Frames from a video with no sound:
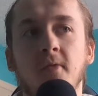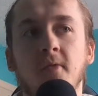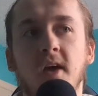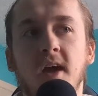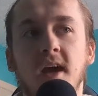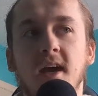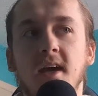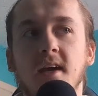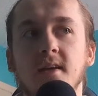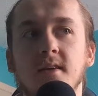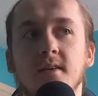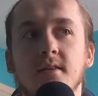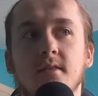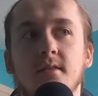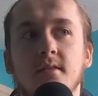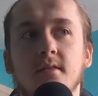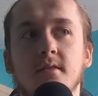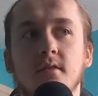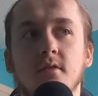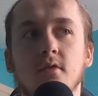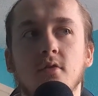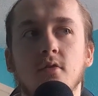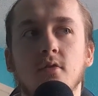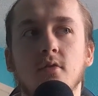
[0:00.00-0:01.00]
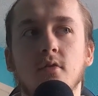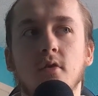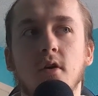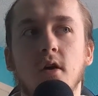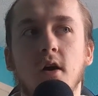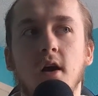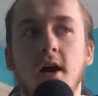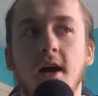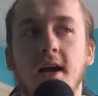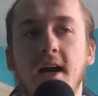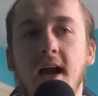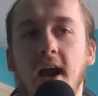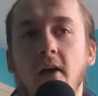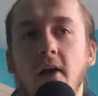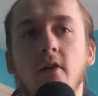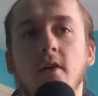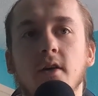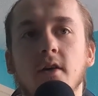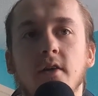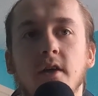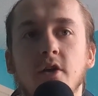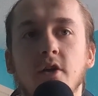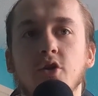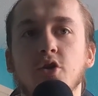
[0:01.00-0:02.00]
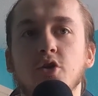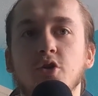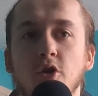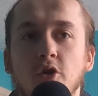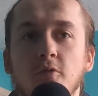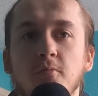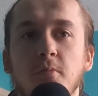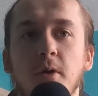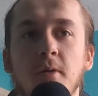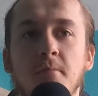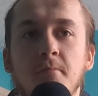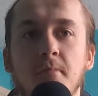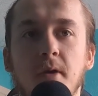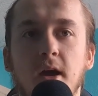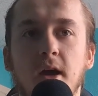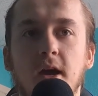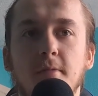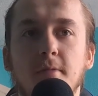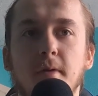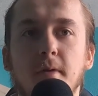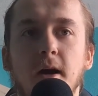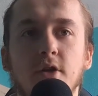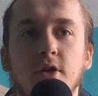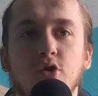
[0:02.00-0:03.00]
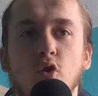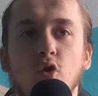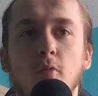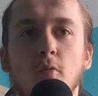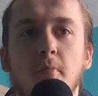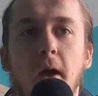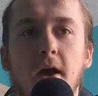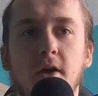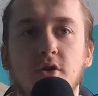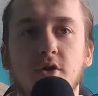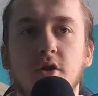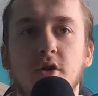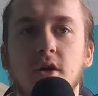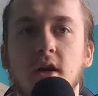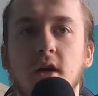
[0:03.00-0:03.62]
is a character that should have been played by Joe Pesci